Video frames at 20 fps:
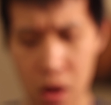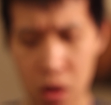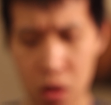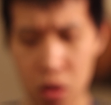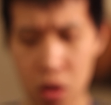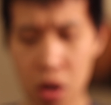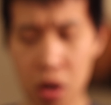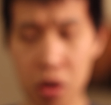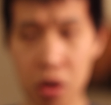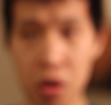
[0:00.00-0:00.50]

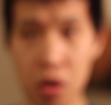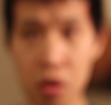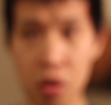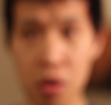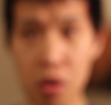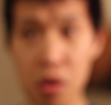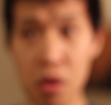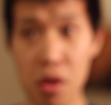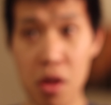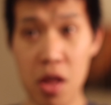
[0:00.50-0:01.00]
longer
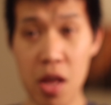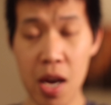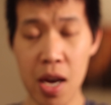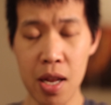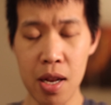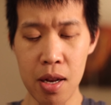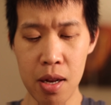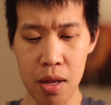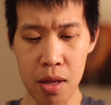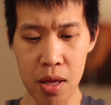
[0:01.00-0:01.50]

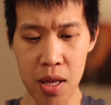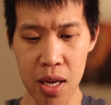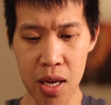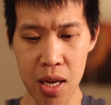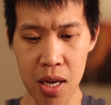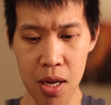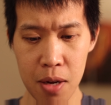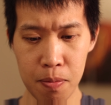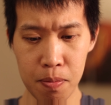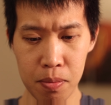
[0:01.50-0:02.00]
than
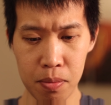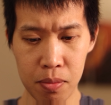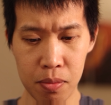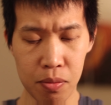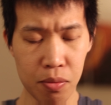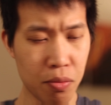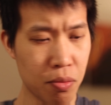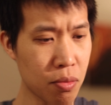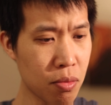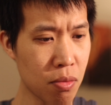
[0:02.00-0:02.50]
the
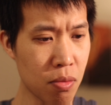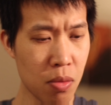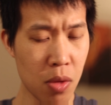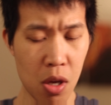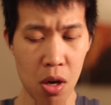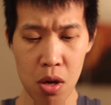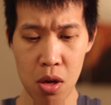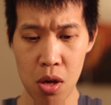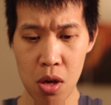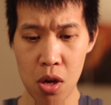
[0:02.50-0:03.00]

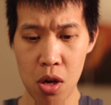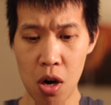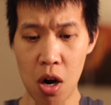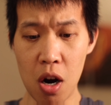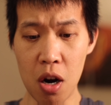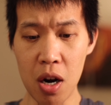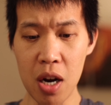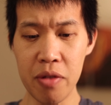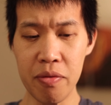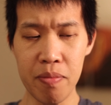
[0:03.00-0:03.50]

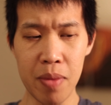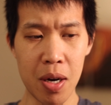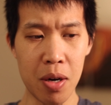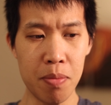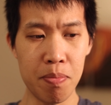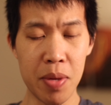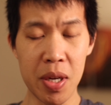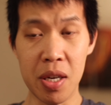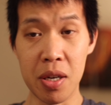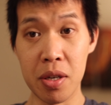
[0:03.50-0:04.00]
RF
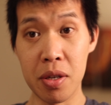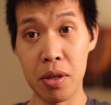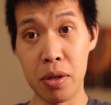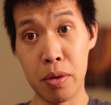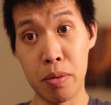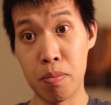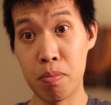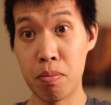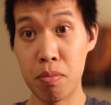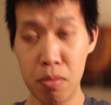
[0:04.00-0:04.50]
mount,
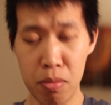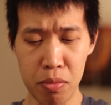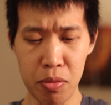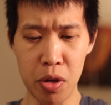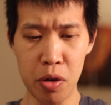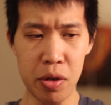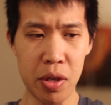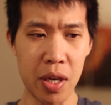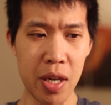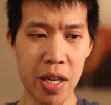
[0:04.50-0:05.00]
because
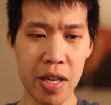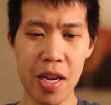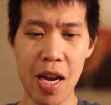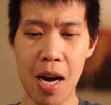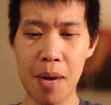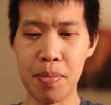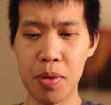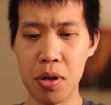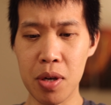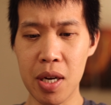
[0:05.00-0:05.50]
there's an
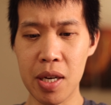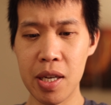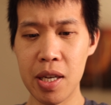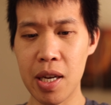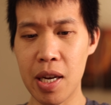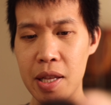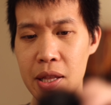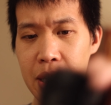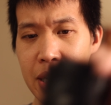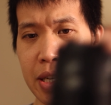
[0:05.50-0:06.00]
adapter on it,
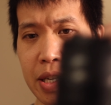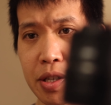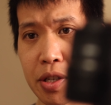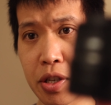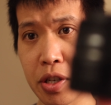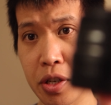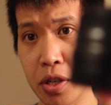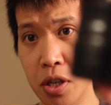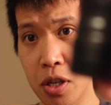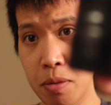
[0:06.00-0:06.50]
and then it's
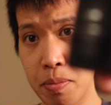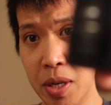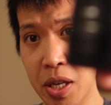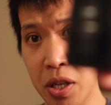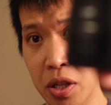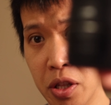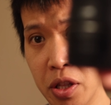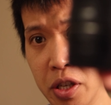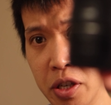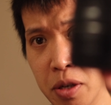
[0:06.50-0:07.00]
just going to be a
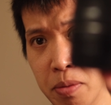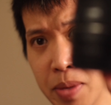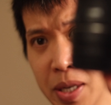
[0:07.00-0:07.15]
little